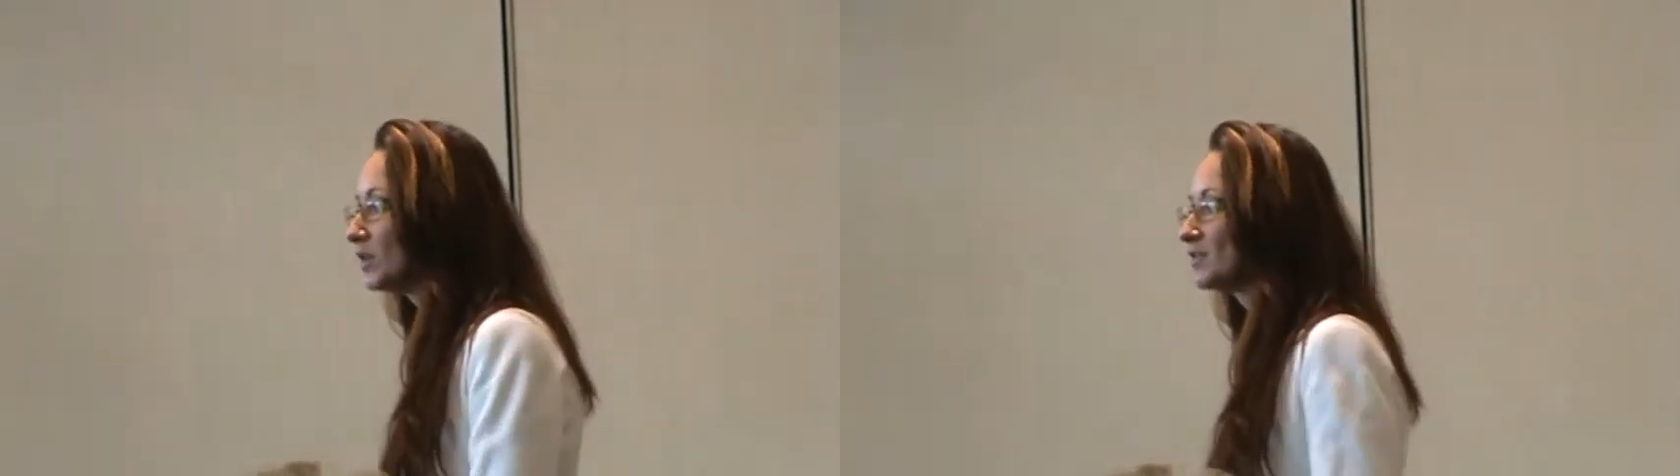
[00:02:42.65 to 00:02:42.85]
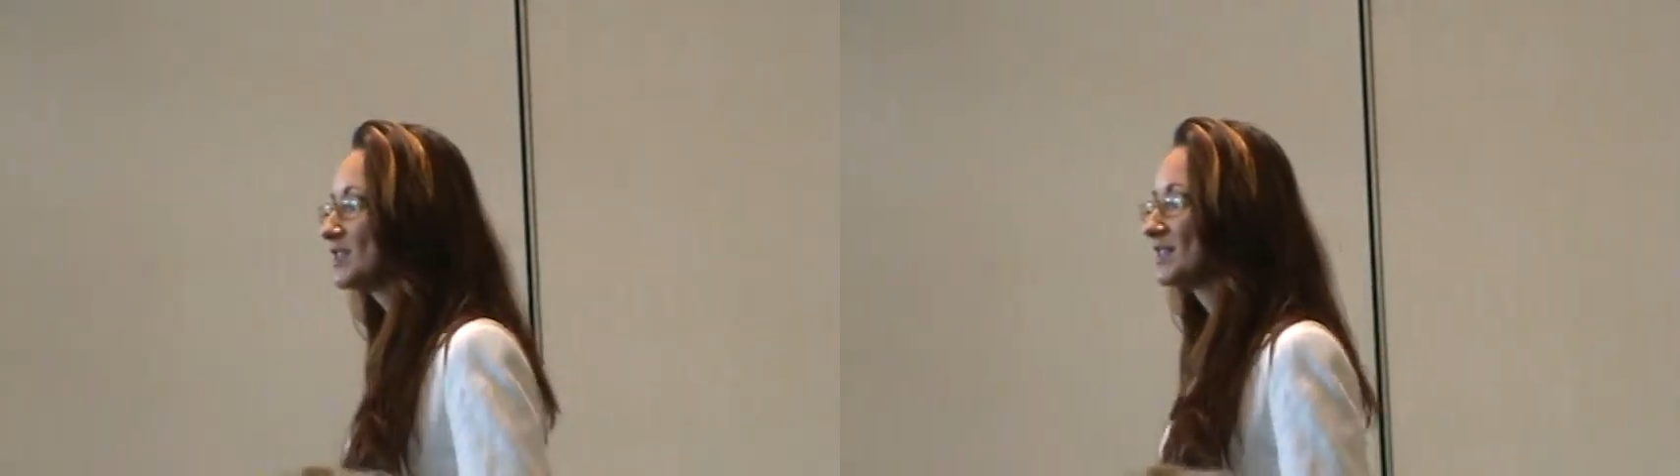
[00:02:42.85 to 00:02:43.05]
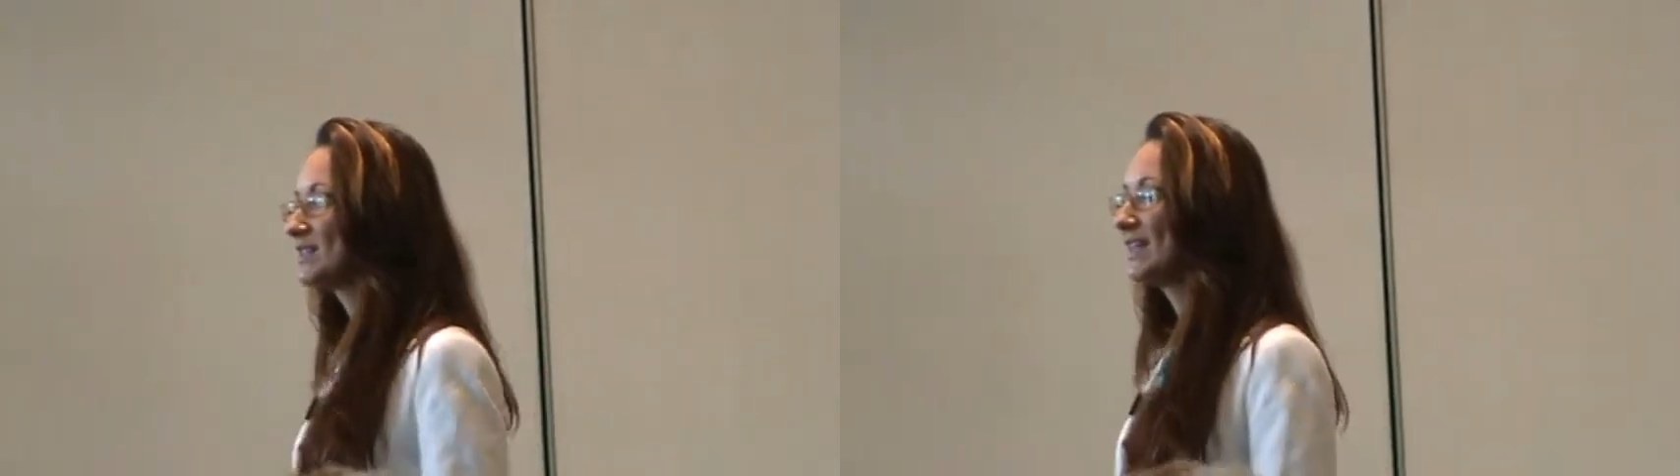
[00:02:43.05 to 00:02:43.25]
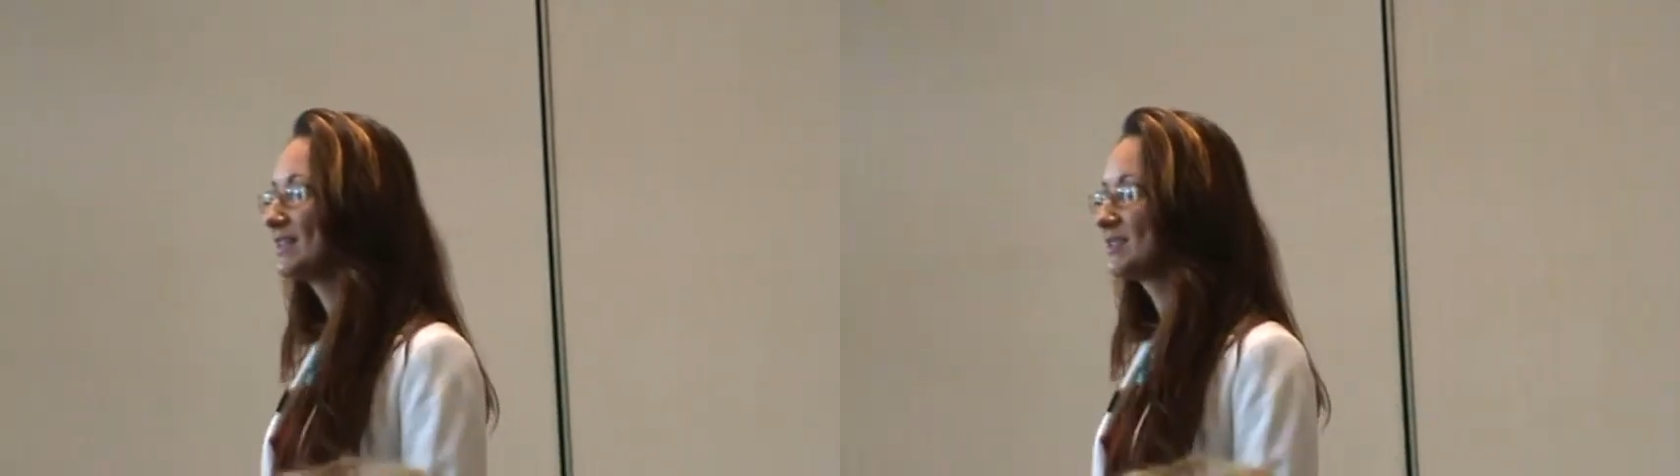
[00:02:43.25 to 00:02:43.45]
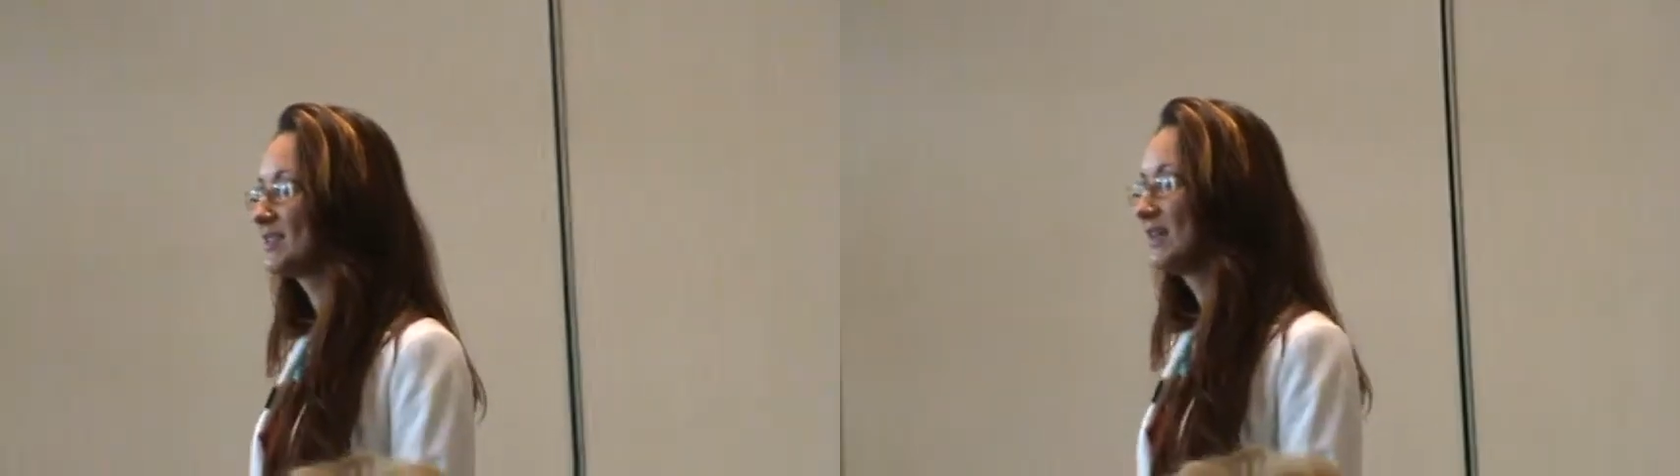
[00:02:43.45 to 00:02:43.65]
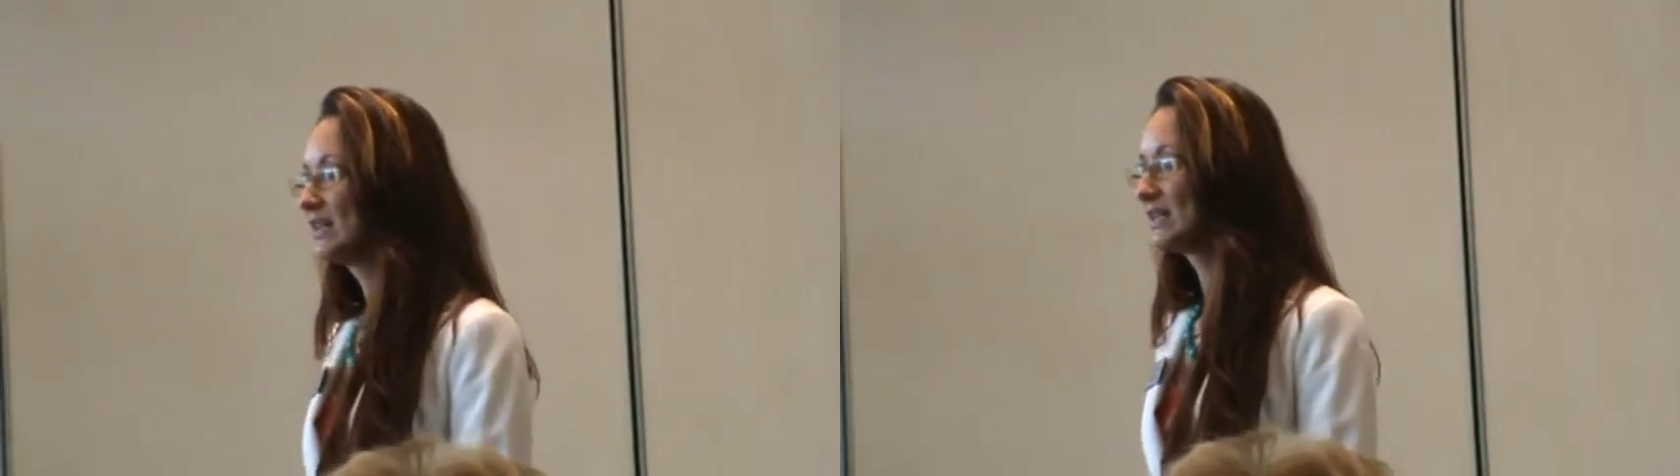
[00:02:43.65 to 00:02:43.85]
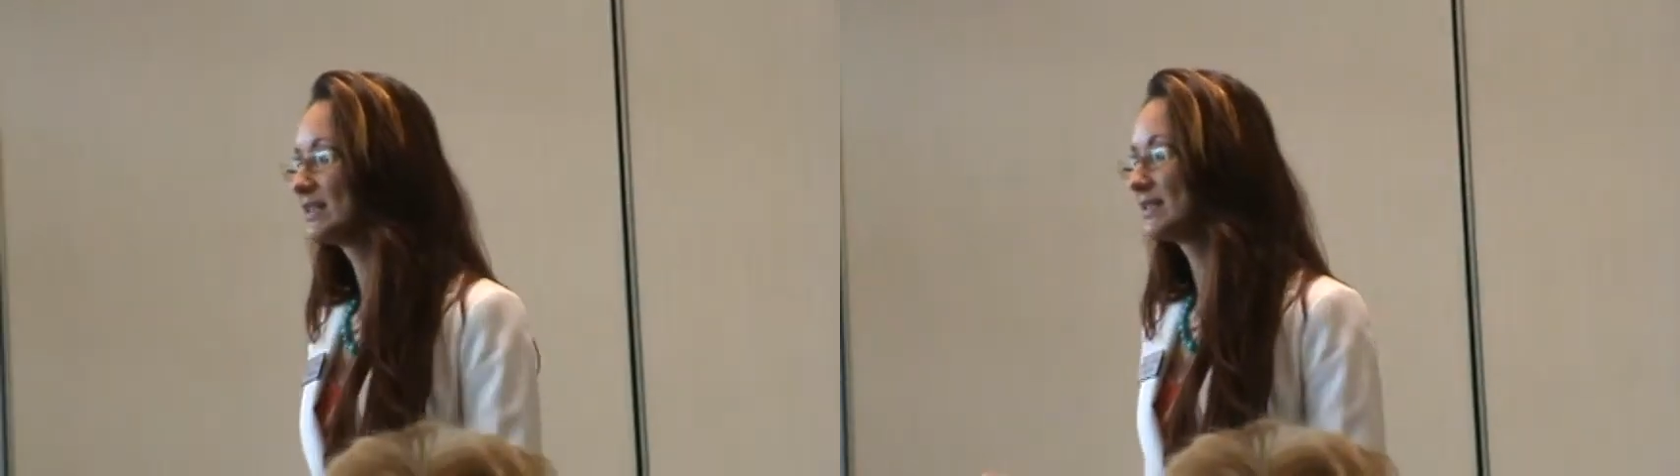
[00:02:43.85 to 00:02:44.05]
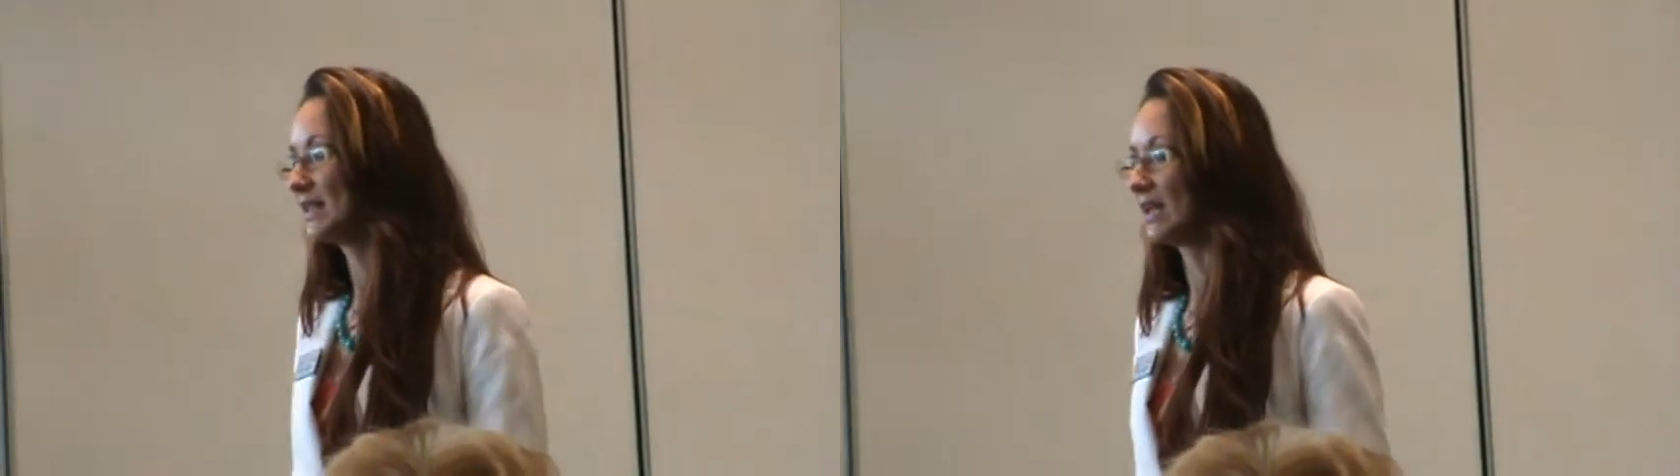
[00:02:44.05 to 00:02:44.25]
have 6
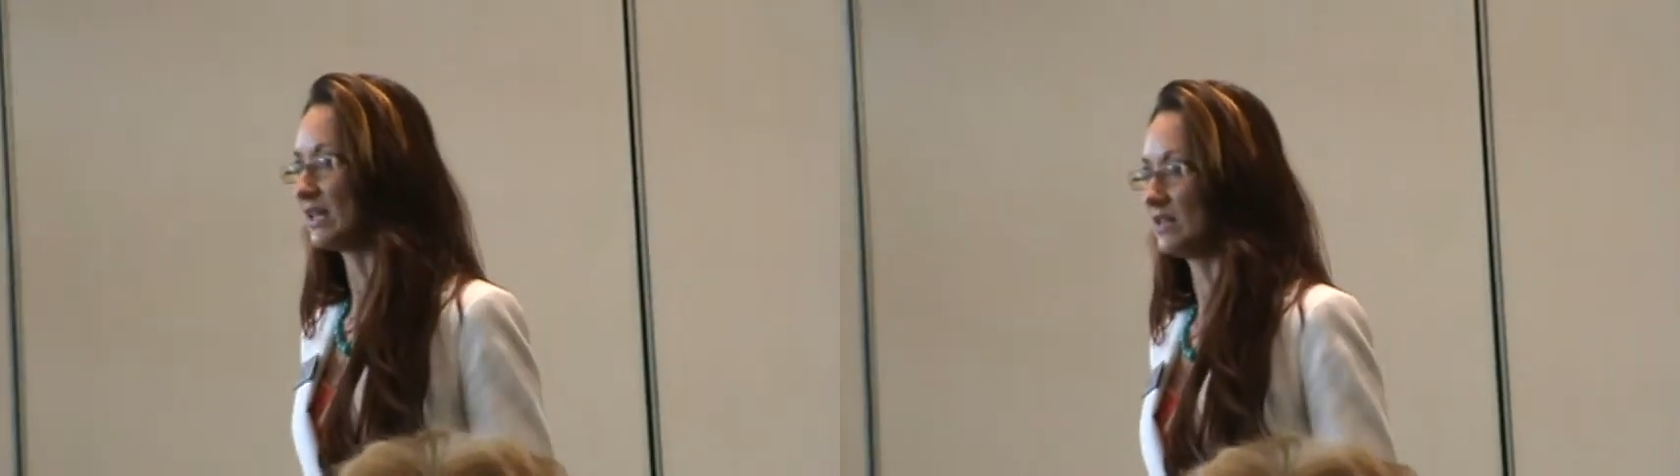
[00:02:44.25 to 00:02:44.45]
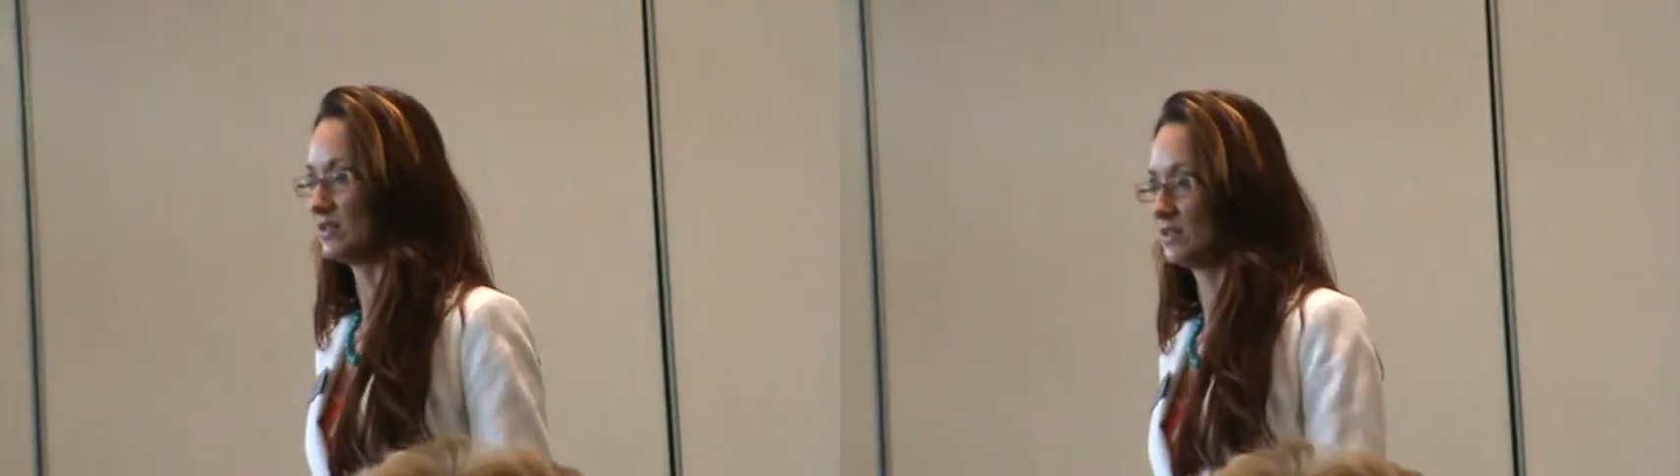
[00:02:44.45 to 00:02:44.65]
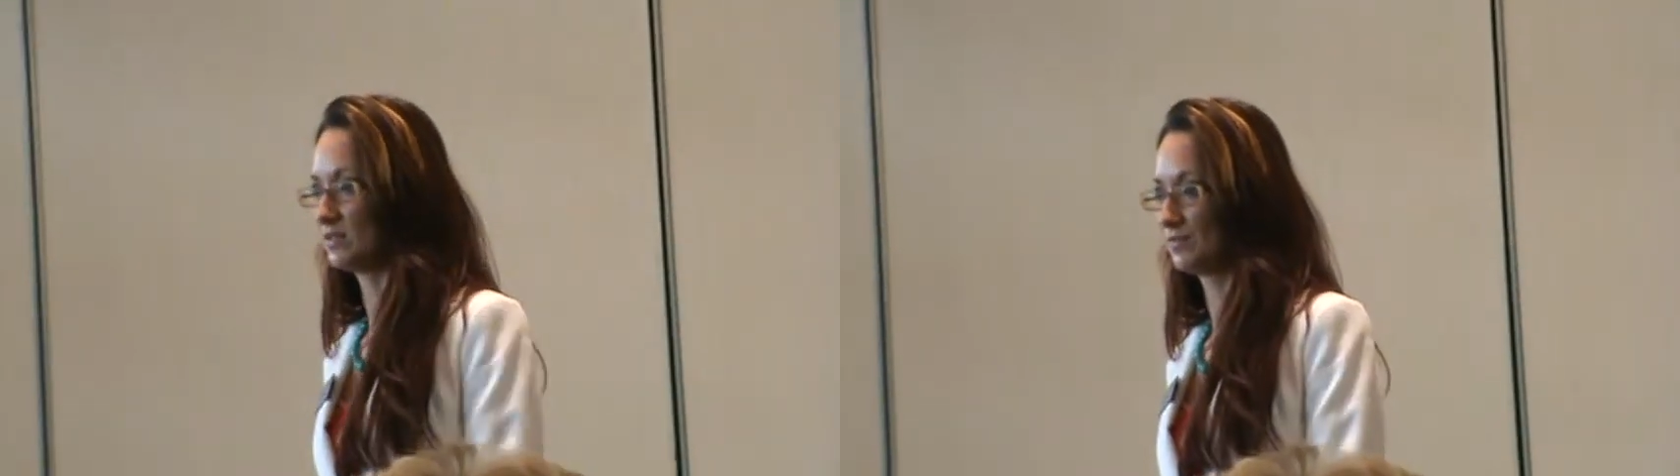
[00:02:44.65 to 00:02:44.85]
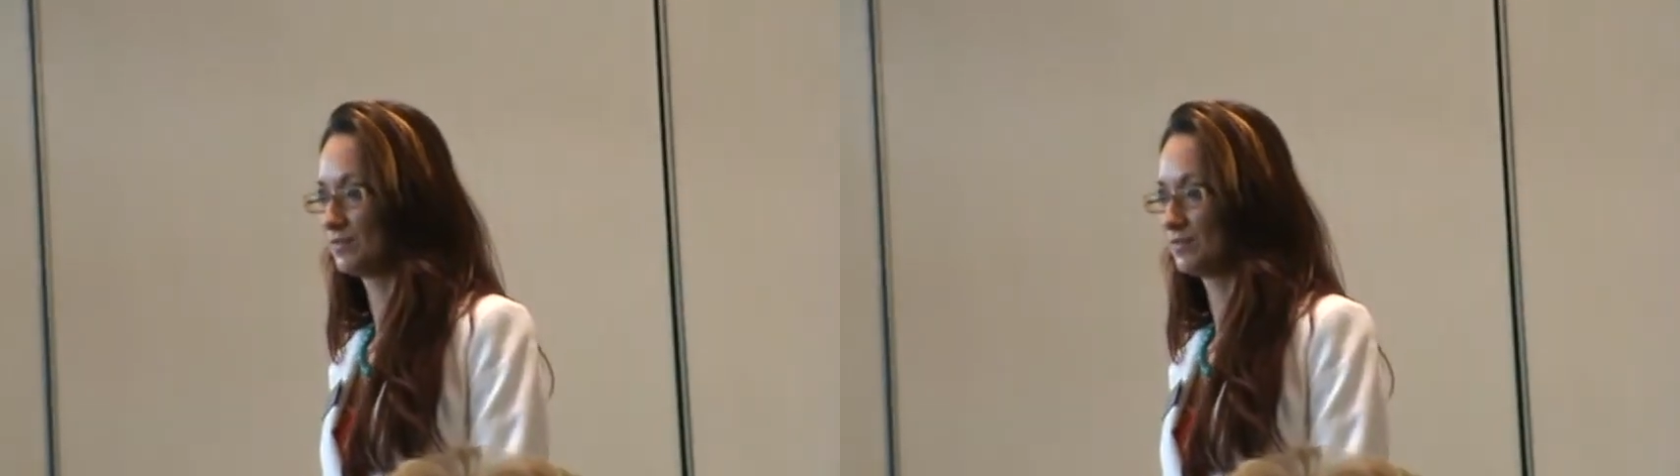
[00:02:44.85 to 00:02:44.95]
seconds